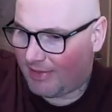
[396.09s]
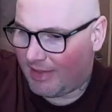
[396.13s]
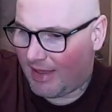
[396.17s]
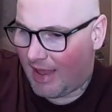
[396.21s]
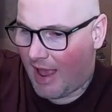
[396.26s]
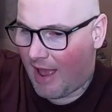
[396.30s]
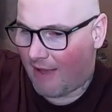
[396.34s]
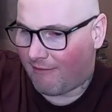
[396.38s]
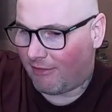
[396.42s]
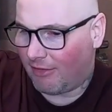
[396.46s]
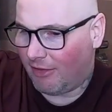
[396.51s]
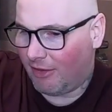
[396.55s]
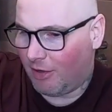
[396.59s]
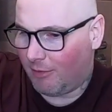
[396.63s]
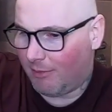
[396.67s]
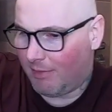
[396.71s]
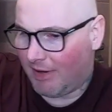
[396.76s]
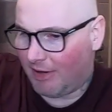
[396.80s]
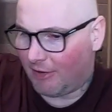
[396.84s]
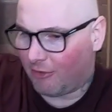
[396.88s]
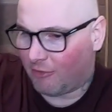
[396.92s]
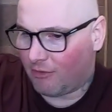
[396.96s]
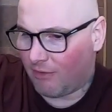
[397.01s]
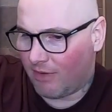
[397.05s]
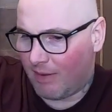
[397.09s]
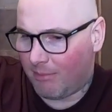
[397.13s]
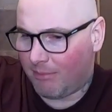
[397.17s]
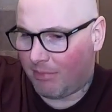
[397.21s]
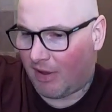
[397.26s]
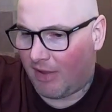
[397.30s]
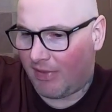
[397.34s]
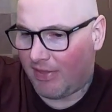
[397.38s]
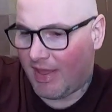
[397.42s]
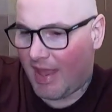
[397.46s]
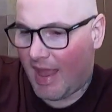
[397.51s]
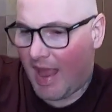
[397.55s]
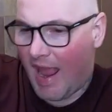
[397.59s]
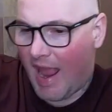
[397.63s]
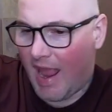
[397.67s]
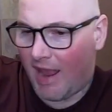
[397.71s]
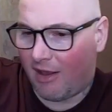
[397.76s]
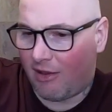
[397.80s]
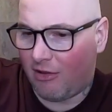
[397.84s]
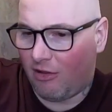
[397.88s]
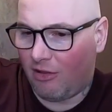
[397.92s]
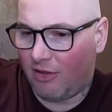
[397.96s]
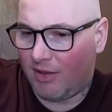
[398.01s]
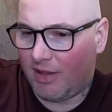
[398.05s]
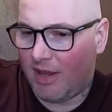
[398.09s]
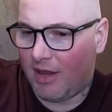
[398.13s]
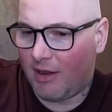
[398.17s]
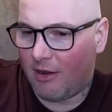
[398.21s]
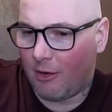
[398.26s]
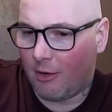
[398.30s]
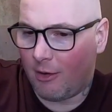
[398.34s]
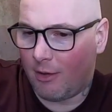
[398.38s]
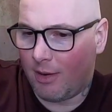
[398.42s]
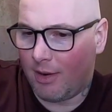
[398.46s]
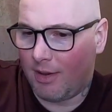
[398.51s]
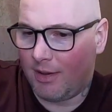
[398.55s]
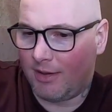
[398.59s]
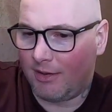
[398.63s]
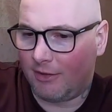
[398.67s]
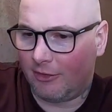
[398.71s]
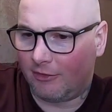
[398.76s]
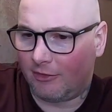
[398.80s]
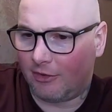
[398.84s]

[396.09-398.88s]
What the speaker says: they have a little bit of grip on the ankle here,